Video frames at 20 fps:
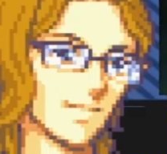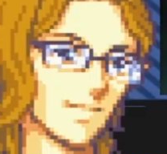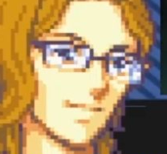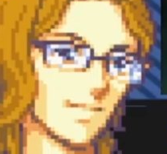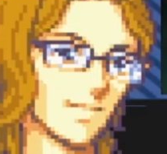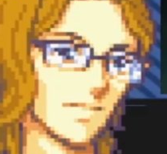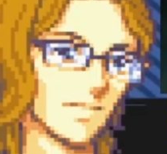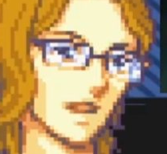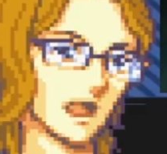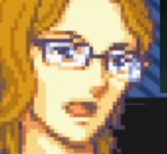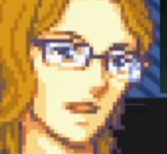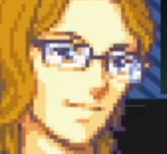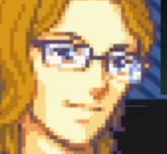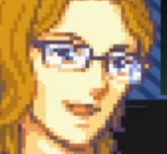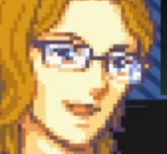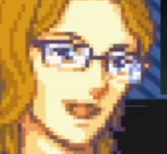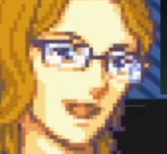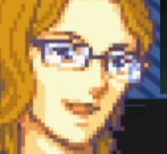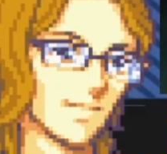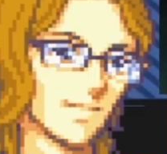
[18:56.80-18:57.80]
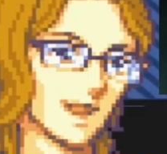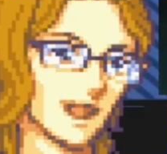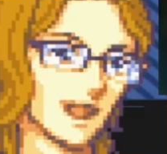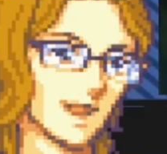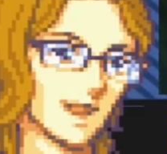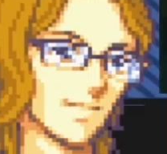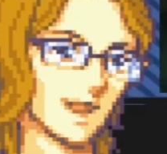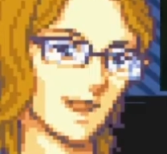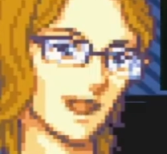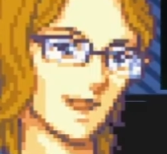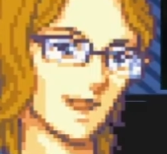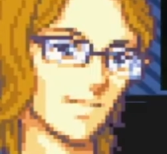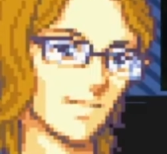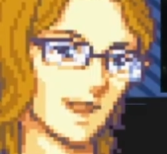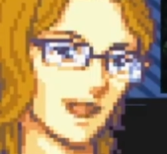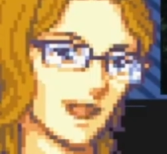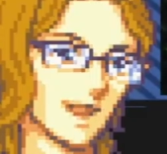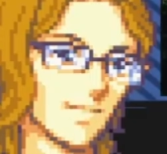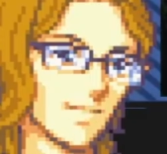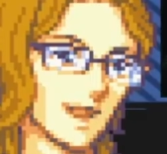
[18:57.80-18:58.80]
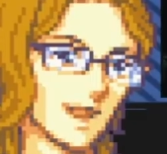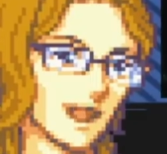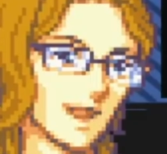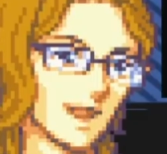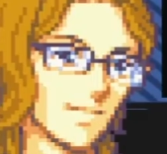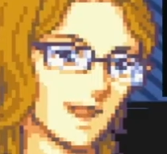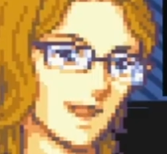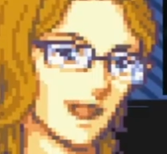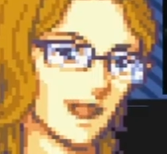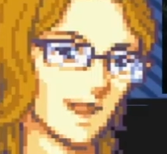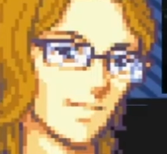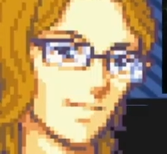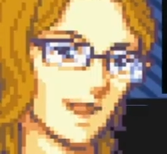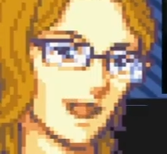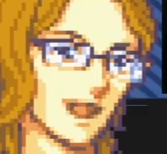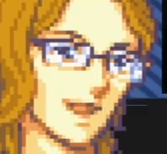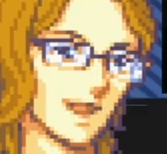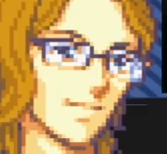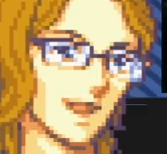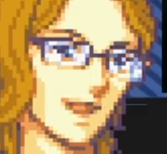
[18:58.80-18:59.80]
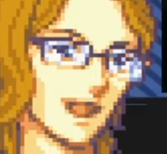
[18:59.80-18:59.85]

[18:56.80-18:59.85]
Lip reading: Let's try that again, now that I at least know the patterns.